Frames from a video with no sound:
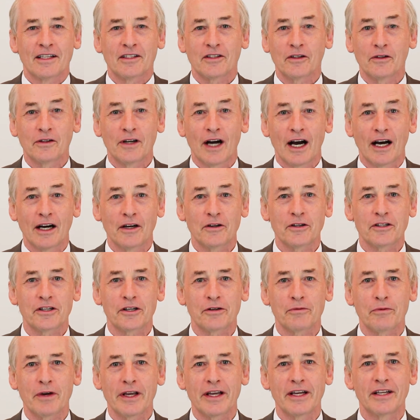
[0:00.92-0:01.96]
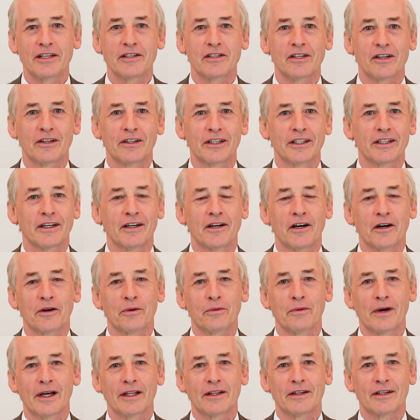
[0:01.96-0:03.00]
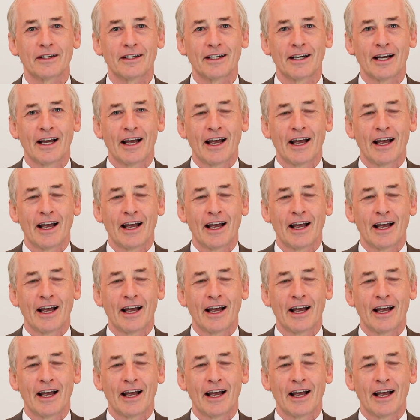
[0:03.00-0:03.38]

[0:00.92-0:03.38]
So how should we enjoy the hot weather?